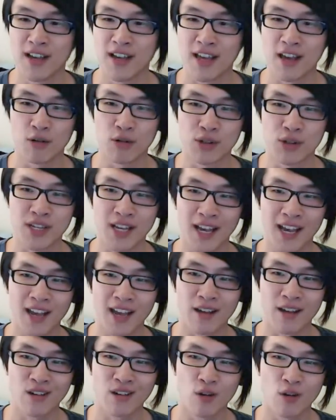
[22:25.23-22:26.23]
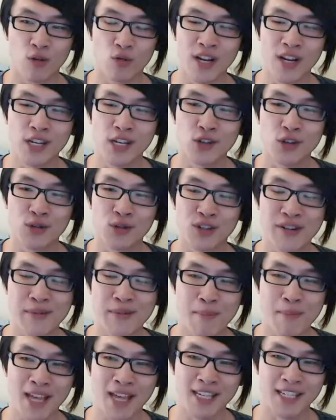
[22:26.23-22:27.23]
it was a regional
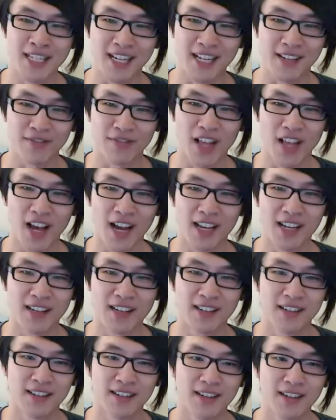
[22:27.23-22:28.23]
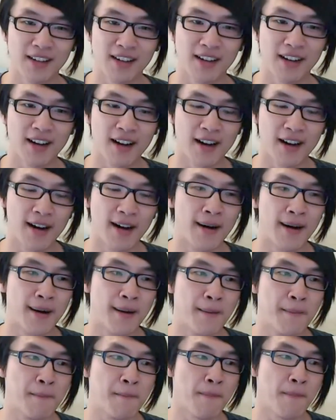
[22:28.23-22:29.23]
domestic flight
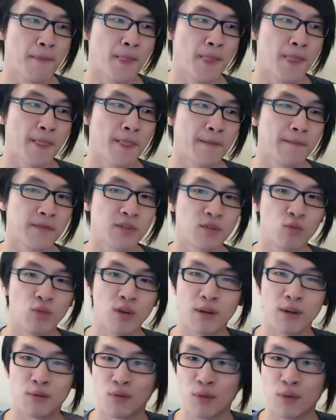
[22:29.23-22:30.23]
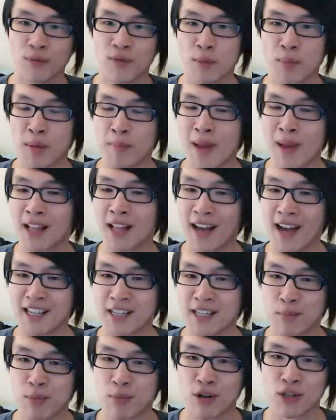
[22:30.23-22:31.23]
um, with, with a propeller
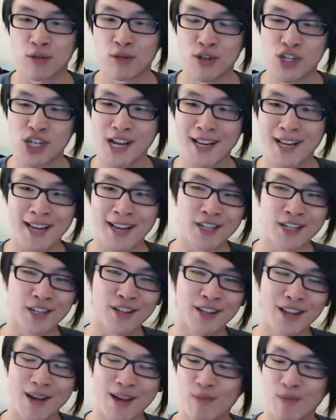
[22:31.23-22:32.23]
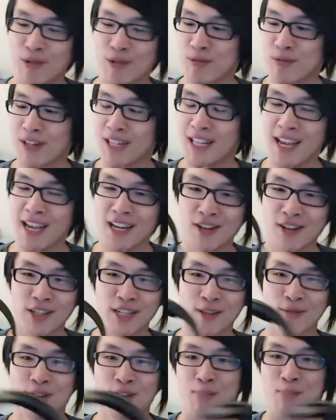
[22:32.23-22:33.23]
as opposed to a jet engine. And what was really
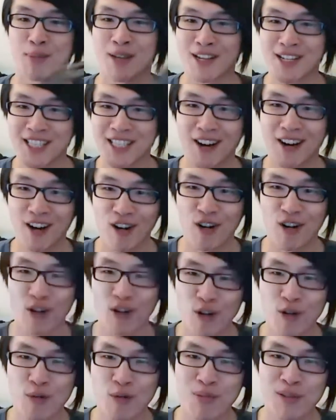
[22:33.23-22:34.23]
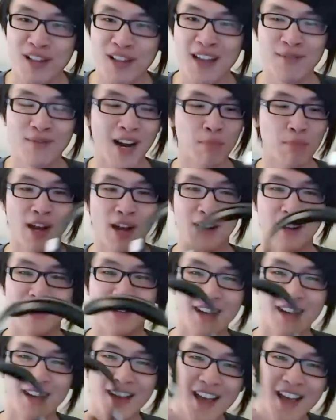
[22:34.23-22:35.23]
interesting was because the whole plane
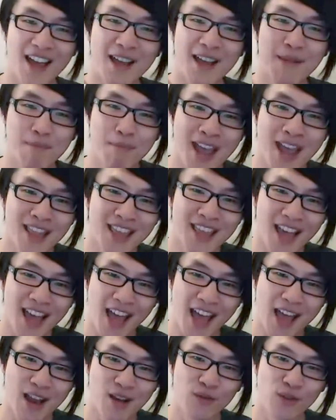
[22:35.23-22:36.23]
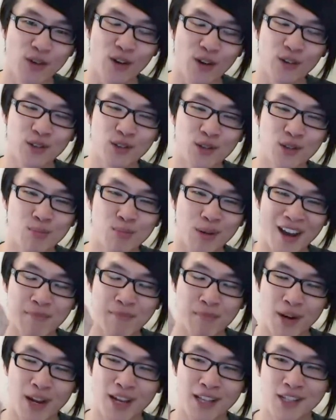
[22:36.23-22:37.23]
vibrated, it made the headphones
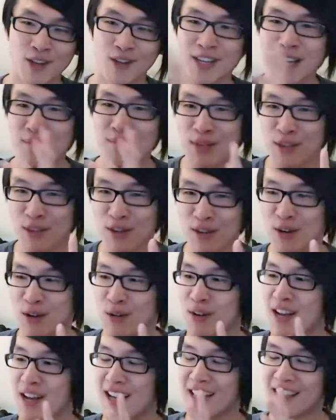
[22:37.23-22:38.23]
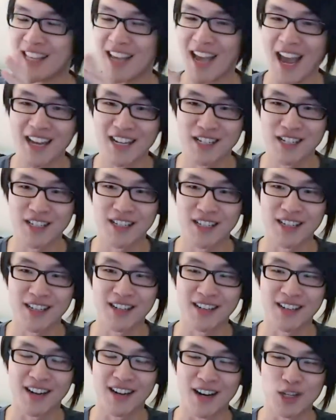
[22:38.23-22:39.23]
vibrate. So even though the H
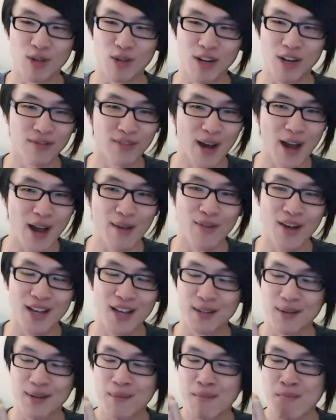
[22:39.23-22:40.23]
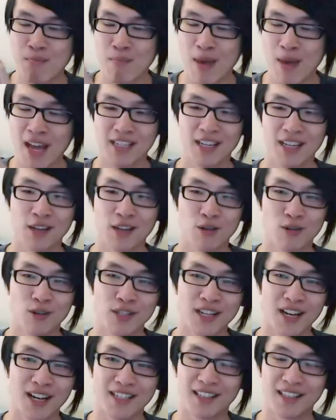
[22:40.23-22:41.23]
D R twenty-five has amazing
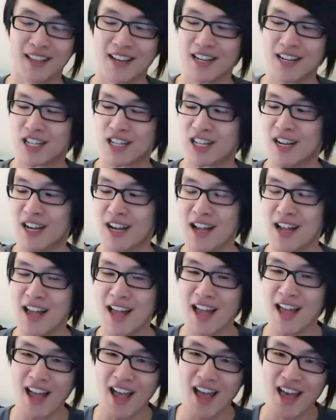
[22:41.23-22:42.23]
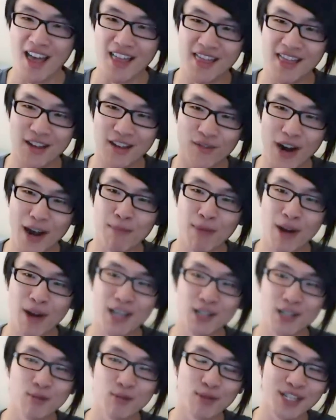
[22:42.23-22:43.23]
noise isolation, the
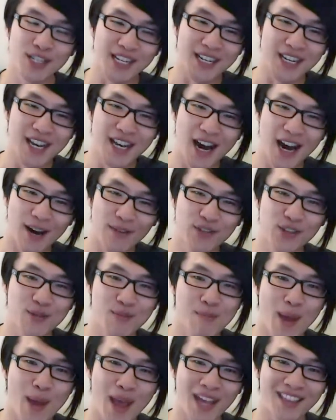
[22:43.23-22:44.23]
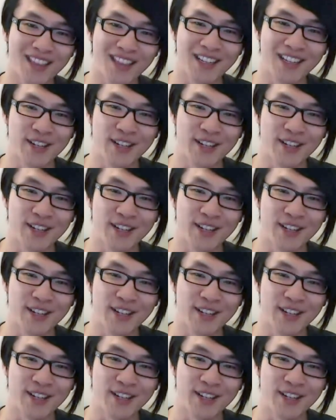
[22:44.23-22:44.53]
vibration was enough to make the